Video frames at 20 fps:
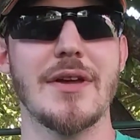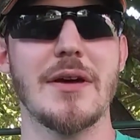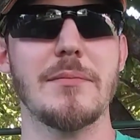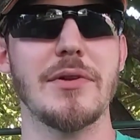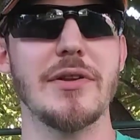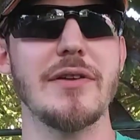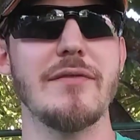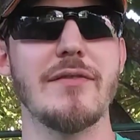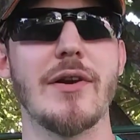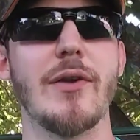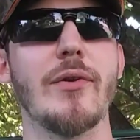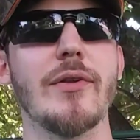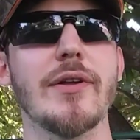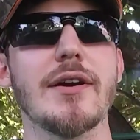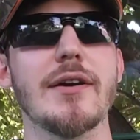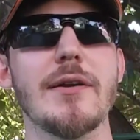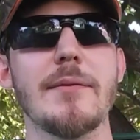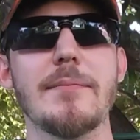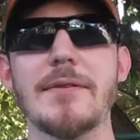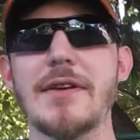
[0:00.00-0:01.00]
believe it only
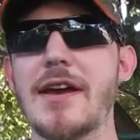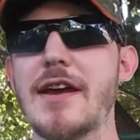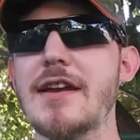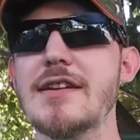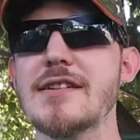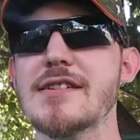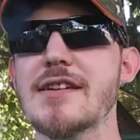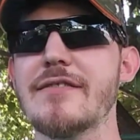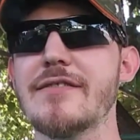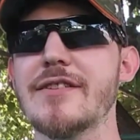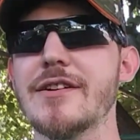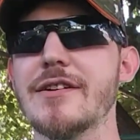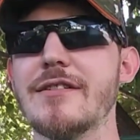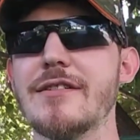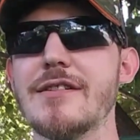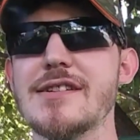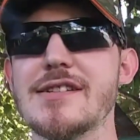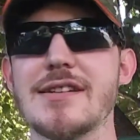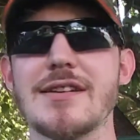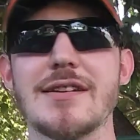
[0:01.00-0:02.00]
got up to 87
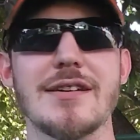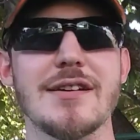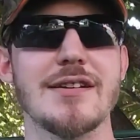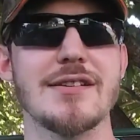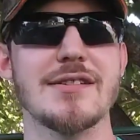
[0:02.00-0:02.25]
degrees today,